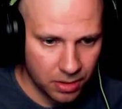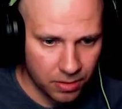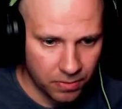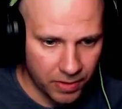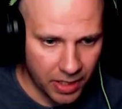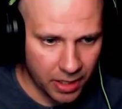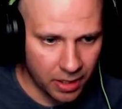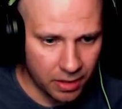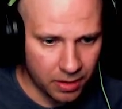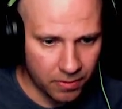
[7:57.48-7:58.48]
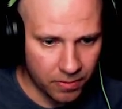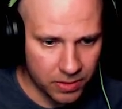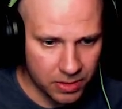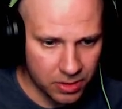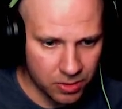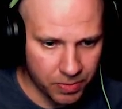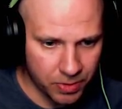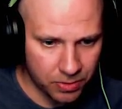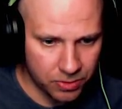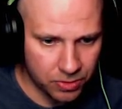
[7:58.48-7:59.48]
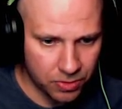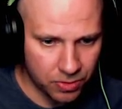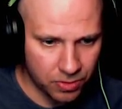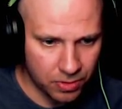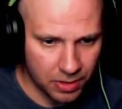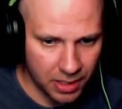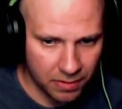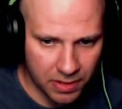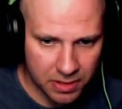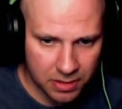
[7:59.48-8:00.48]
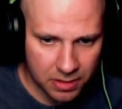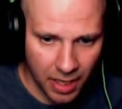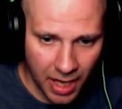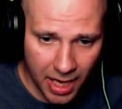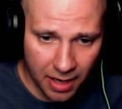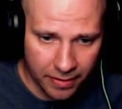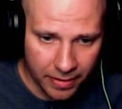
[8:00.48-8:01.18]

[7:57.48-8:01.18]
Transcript: Where was I supposed to leave this? Here!